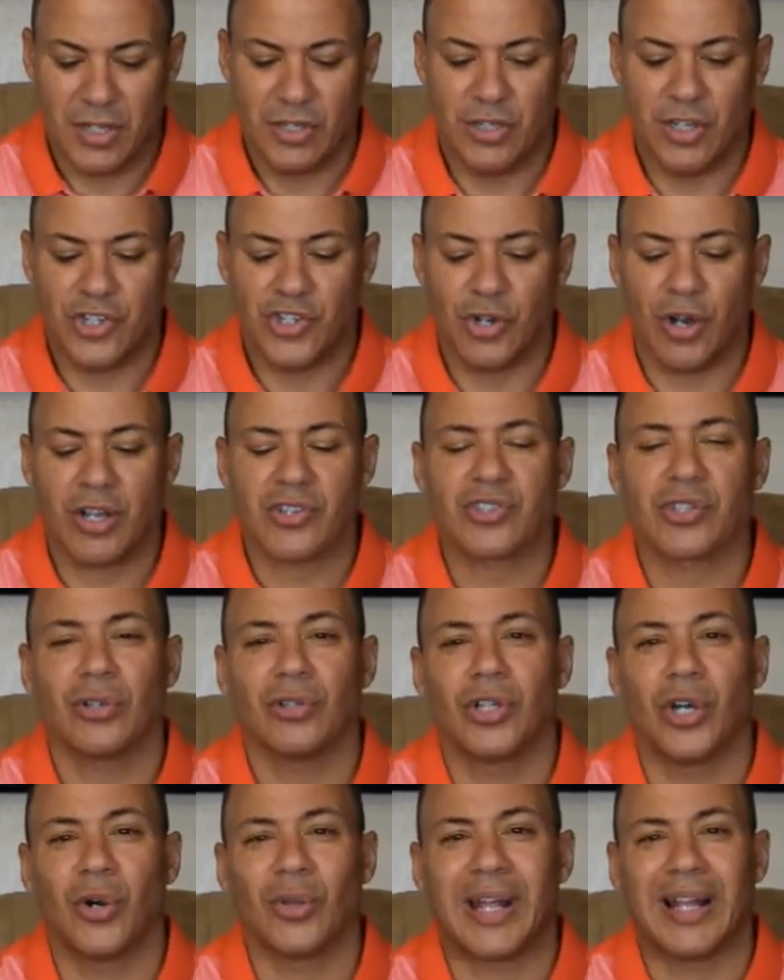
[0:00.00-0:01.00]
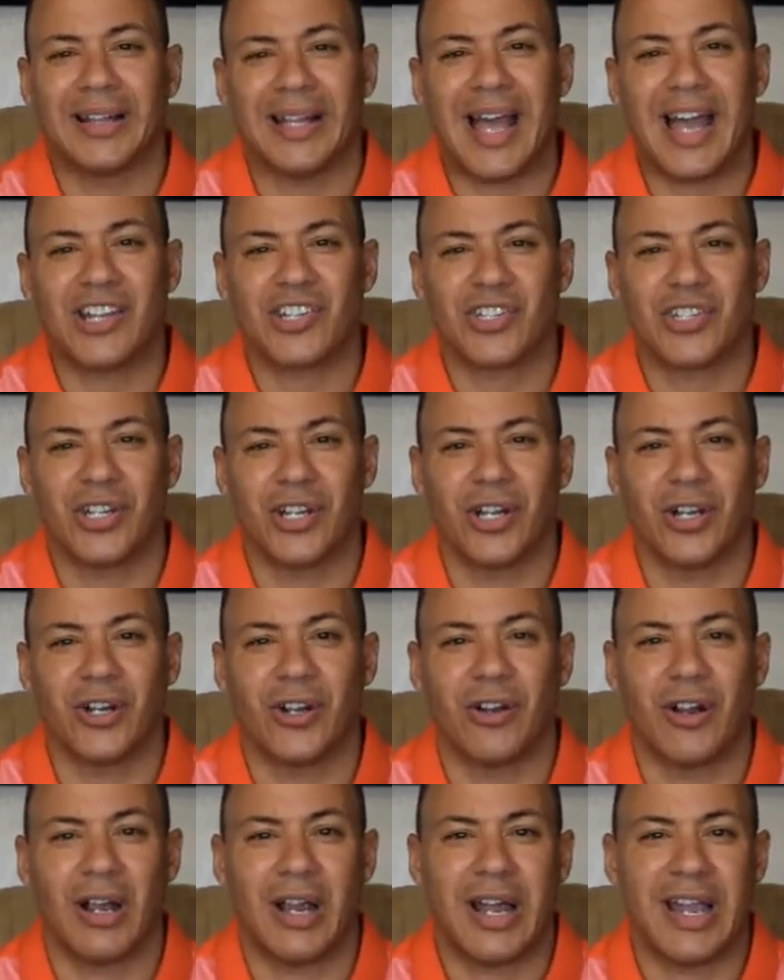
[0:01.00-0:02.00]
Did you also know that last
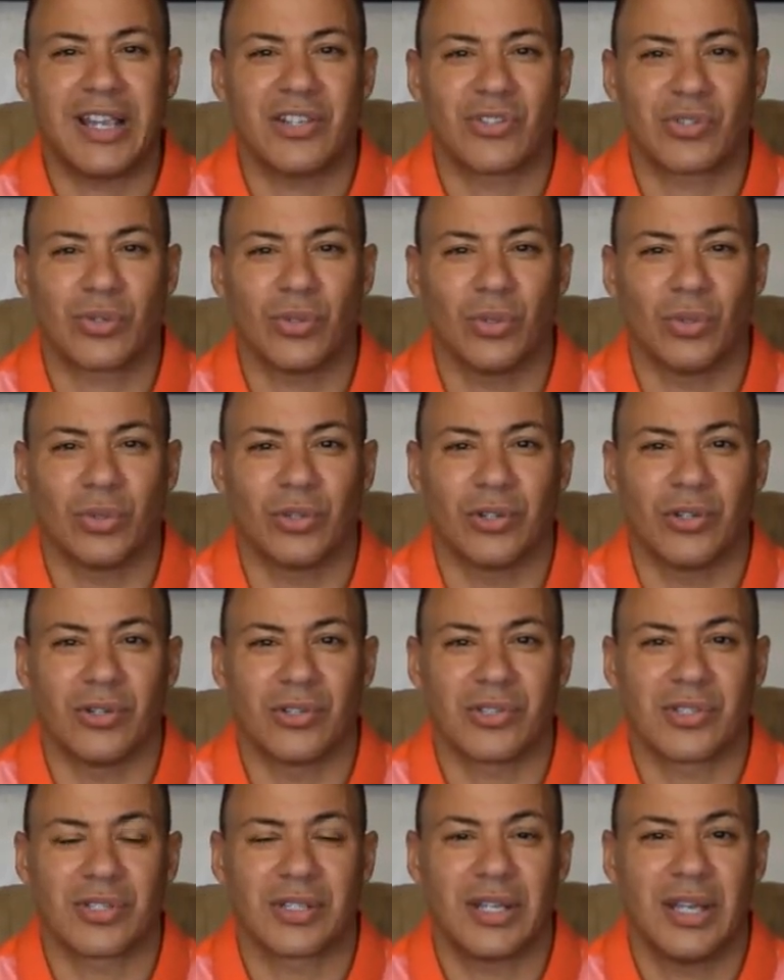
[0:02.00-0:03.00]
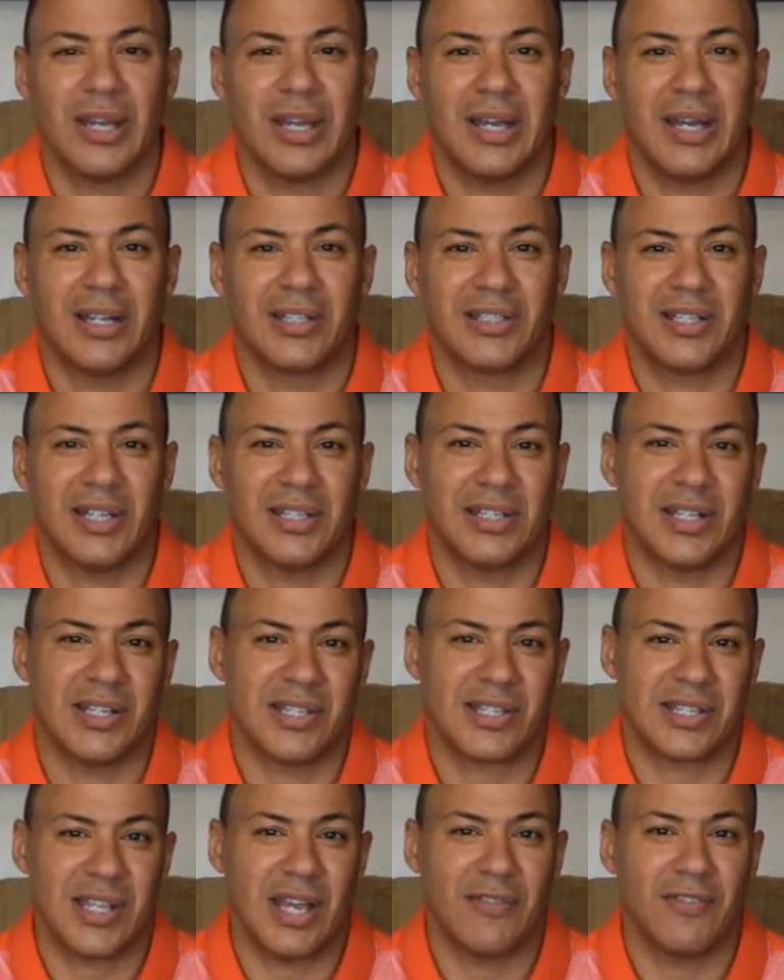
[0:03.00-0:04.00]
year our high schoolers
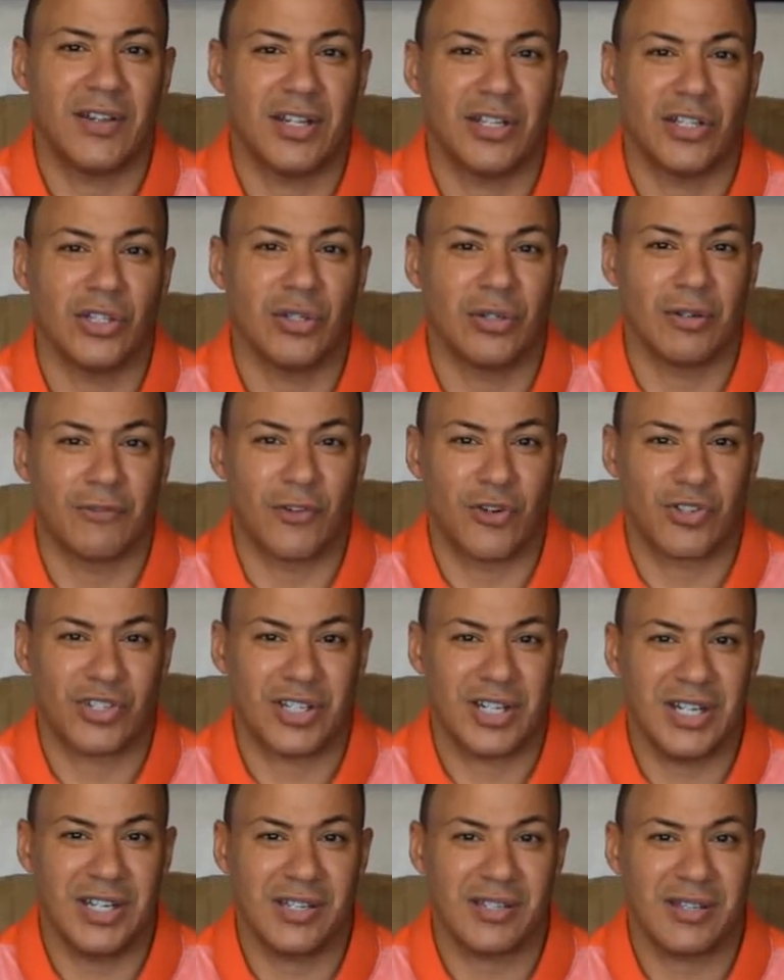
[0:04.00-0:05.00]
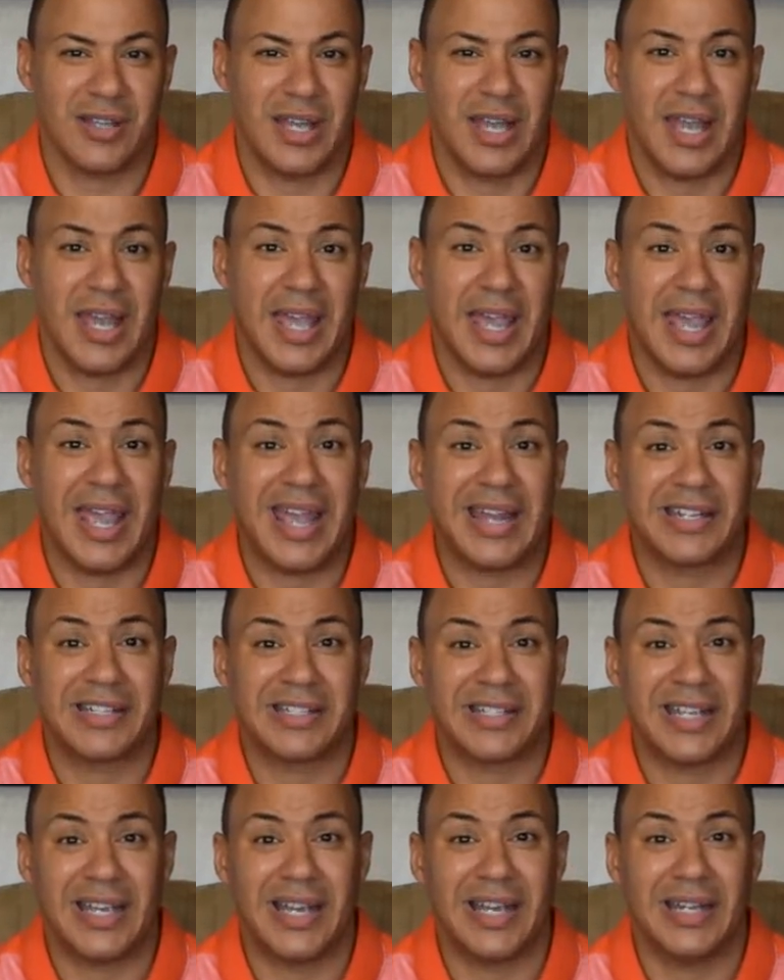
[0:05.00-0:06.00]
attended 7 universities
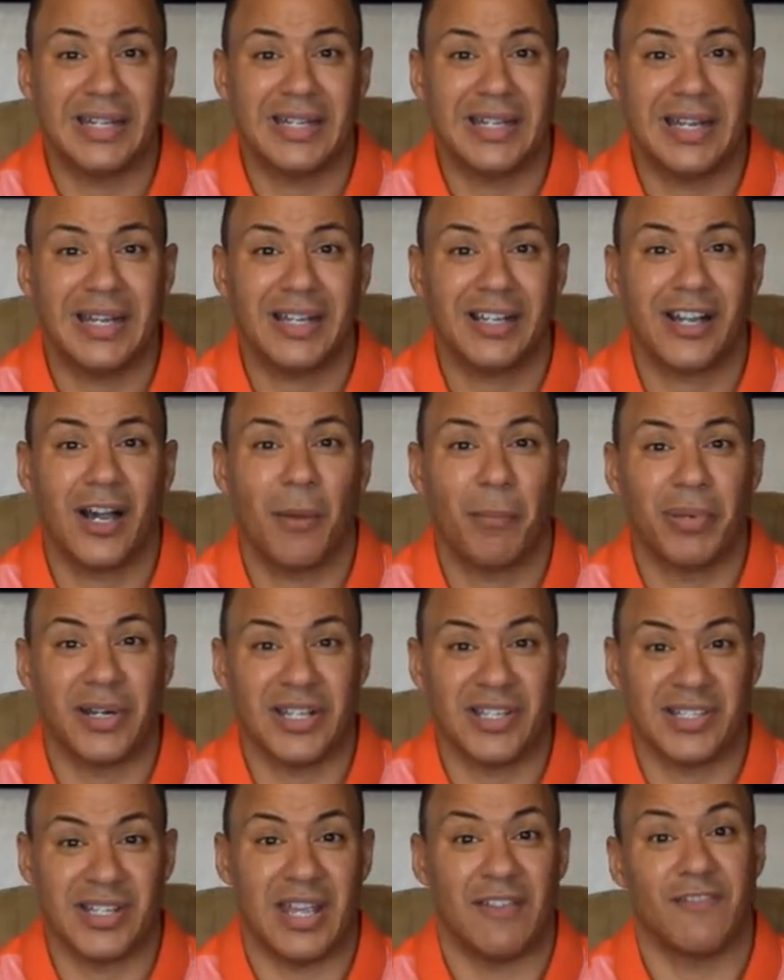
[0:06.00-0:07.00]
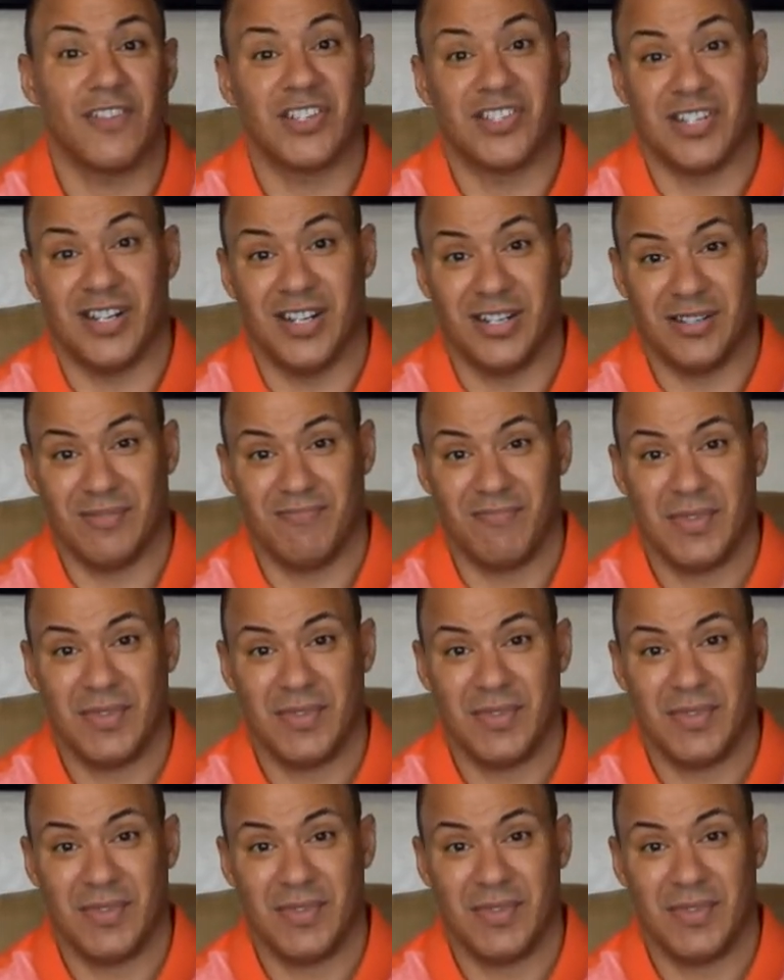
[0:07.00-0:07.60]
and 10 companies they visited?